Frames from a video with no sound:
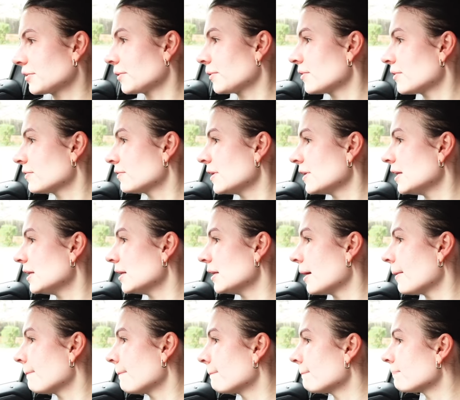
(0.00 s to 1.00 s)
know if he
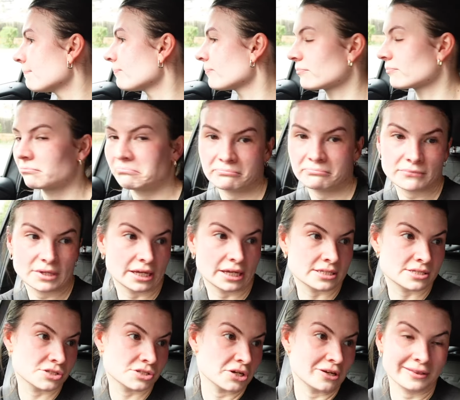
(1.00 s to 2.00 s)
um,
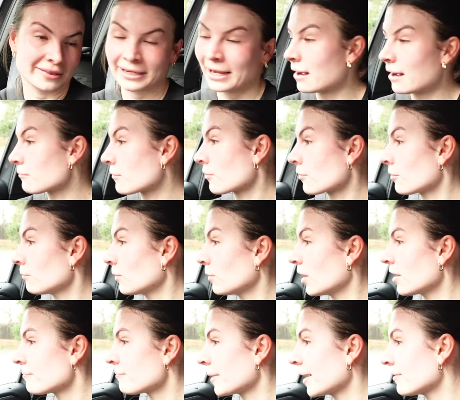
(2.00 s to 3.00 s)
has turned the camera on while
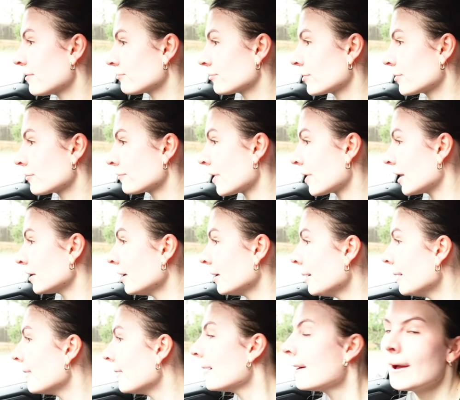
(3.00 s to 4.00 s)
I've been out for a run,
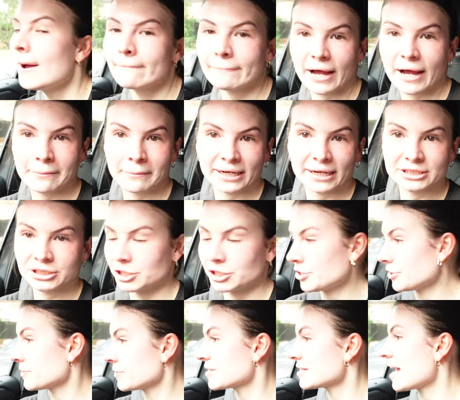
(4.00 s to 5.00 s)
but I managed to
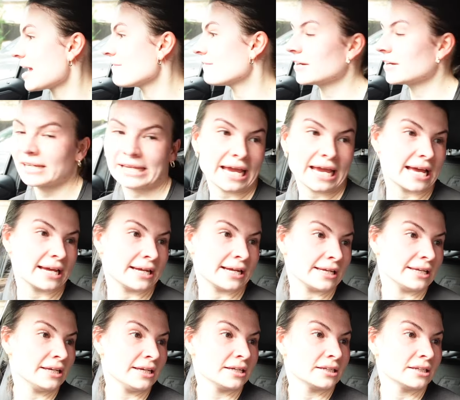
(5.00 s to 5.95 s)
do seven K. I